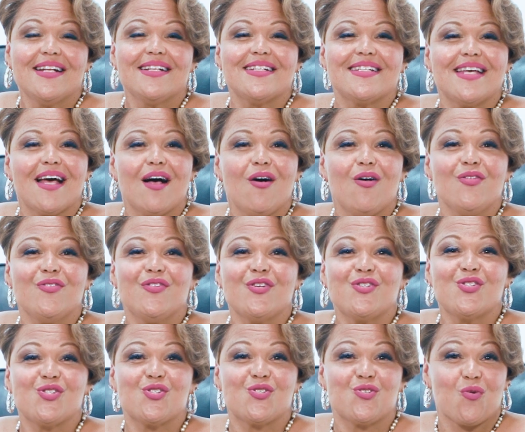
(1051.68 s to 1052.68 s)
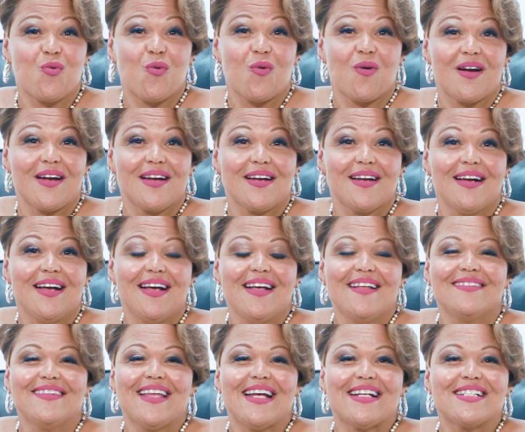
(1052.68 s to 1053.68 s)
Tell the story
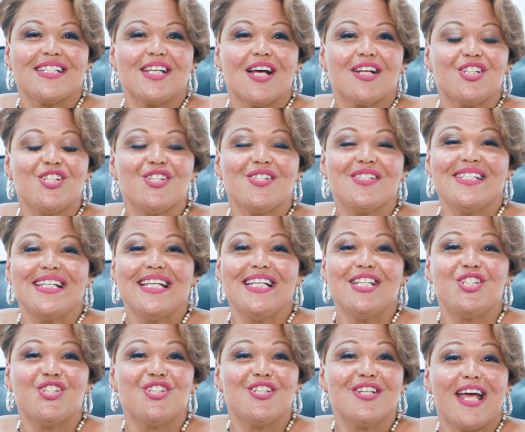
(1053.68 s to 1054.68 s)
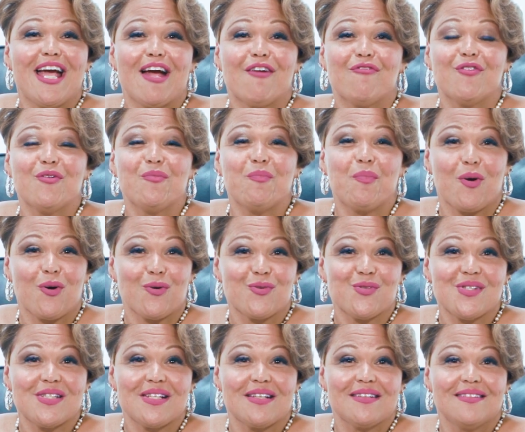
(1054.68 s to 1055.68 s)
that touches each and every
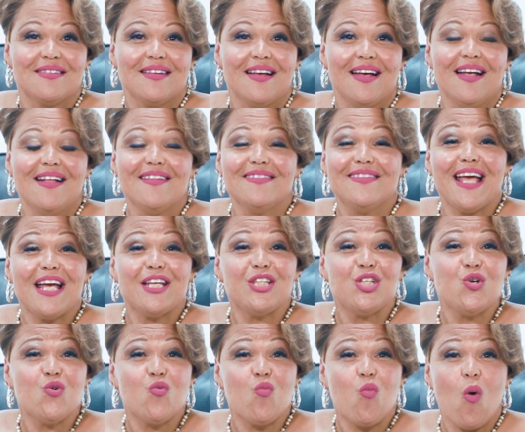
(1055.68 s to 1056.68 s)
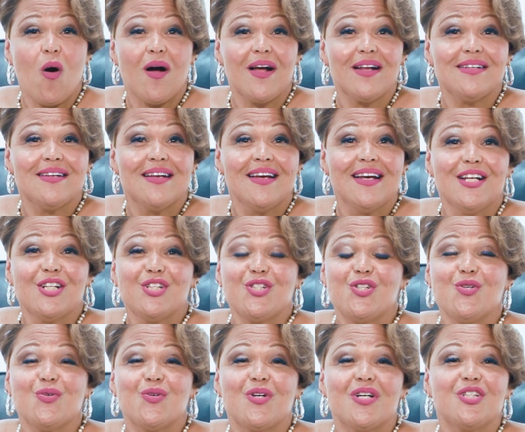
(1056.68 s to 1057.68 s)
person that you want
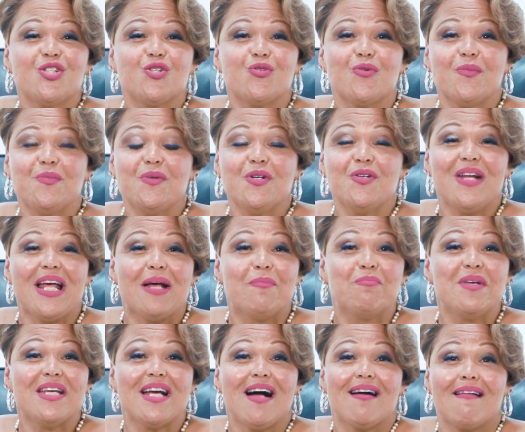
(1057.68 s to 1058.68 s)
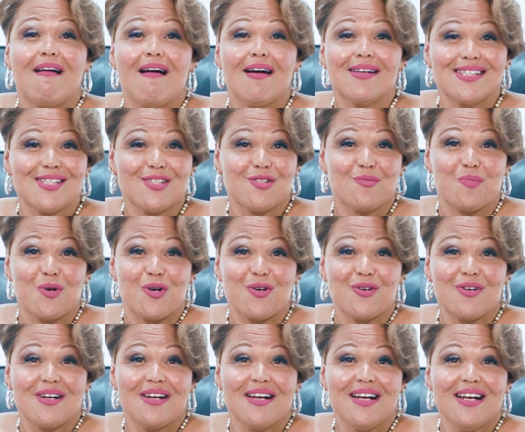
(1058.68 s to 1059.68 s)
to contribute and be a customer
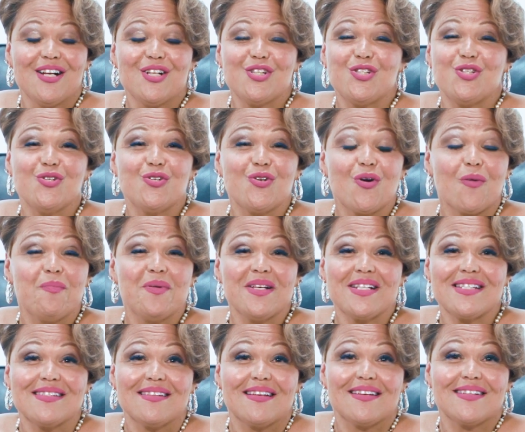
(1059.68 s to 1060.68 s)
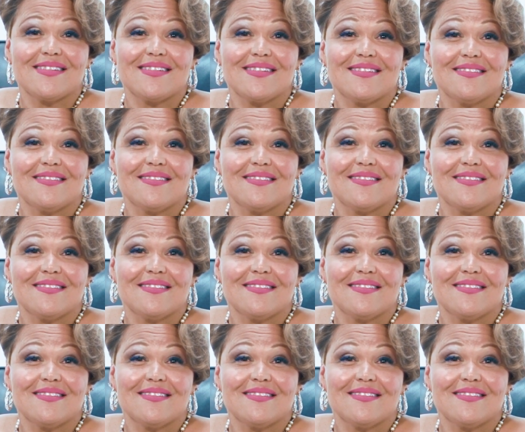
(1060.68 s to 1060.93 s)
to your business.